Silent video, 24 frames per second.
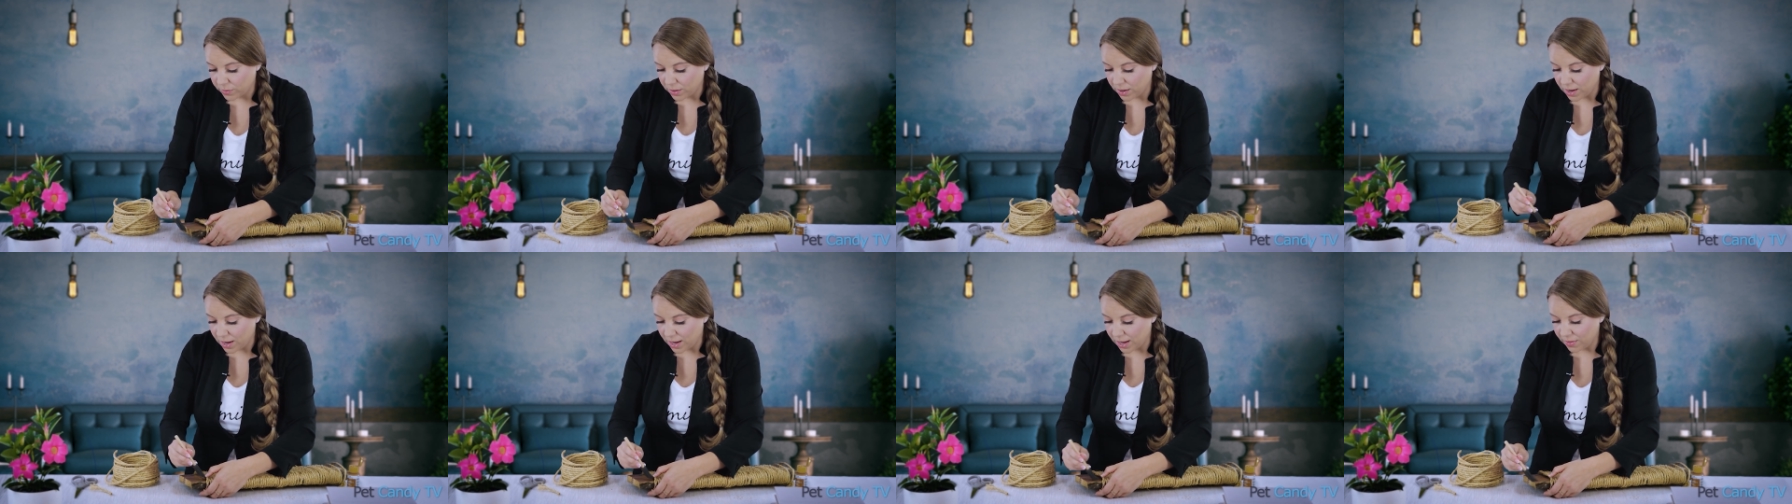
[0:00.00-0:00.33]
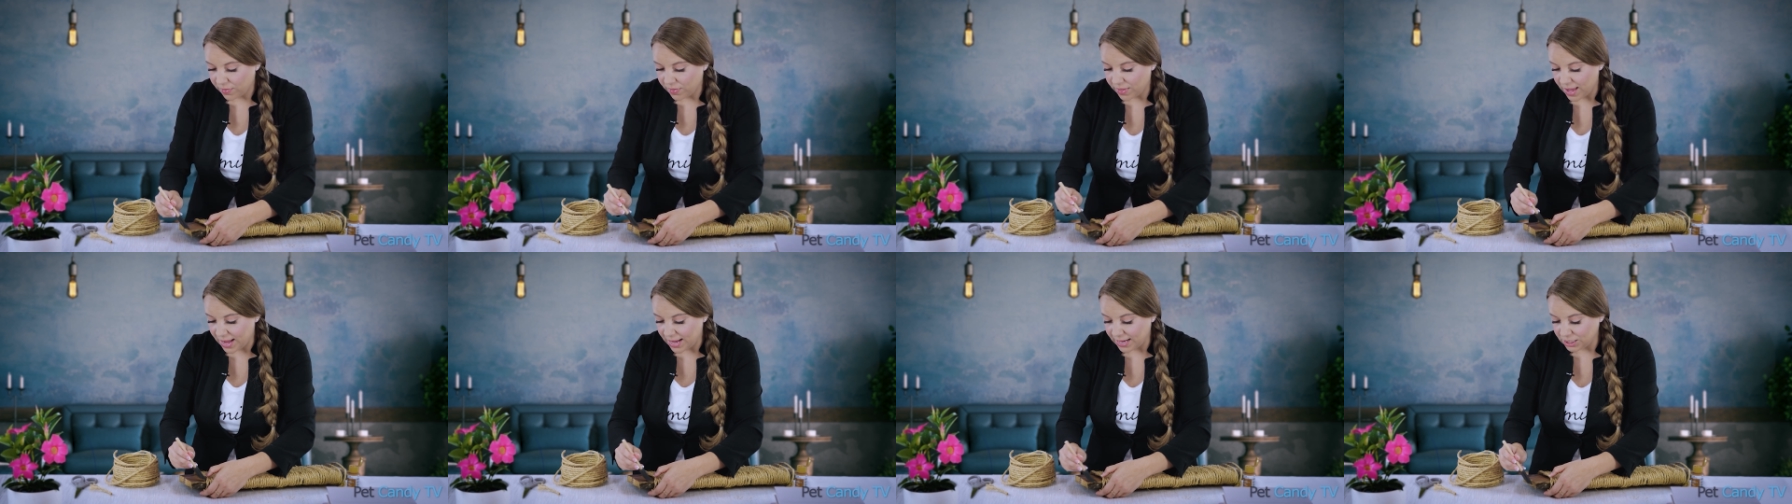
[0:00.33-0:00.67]
on
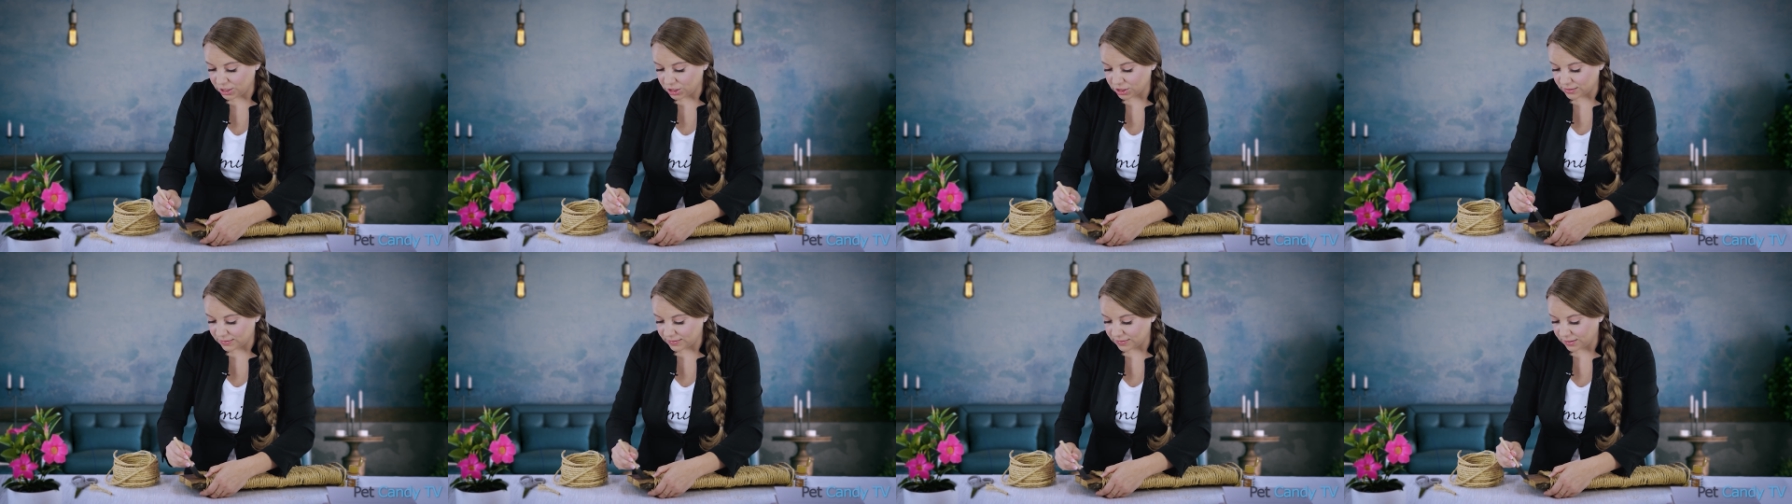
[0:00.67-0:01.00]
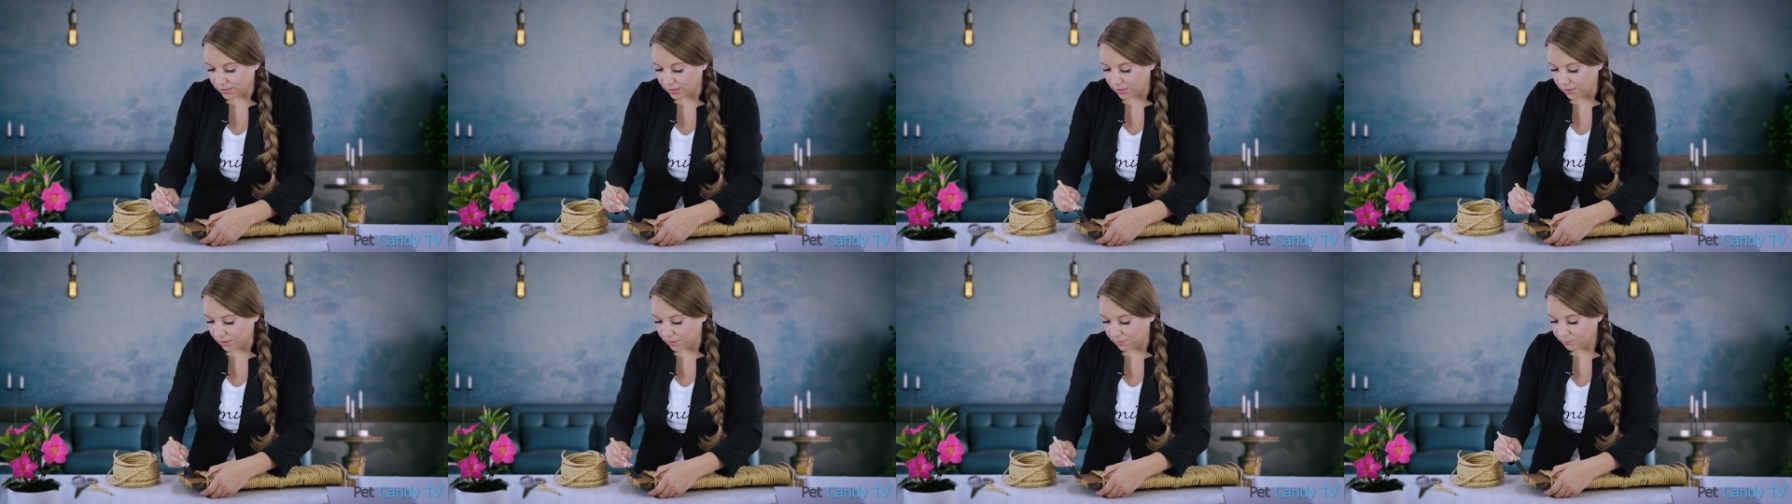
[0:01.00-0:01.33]
the edges
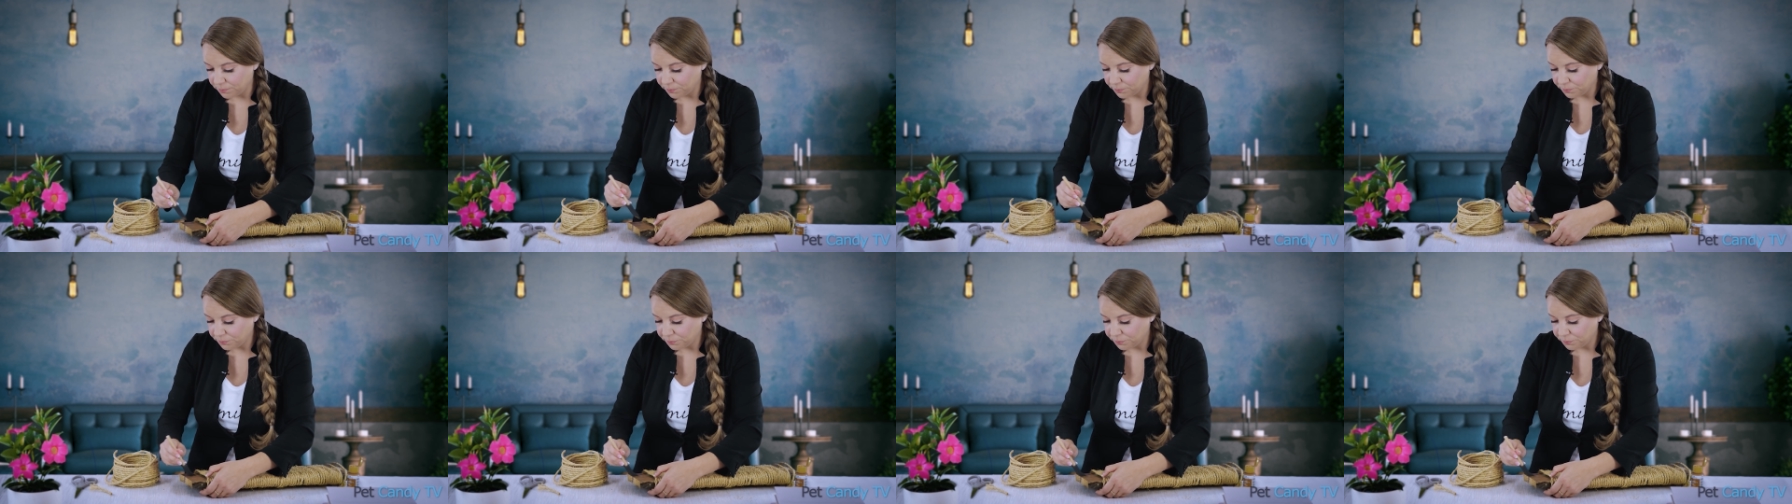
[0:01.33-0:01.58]
here.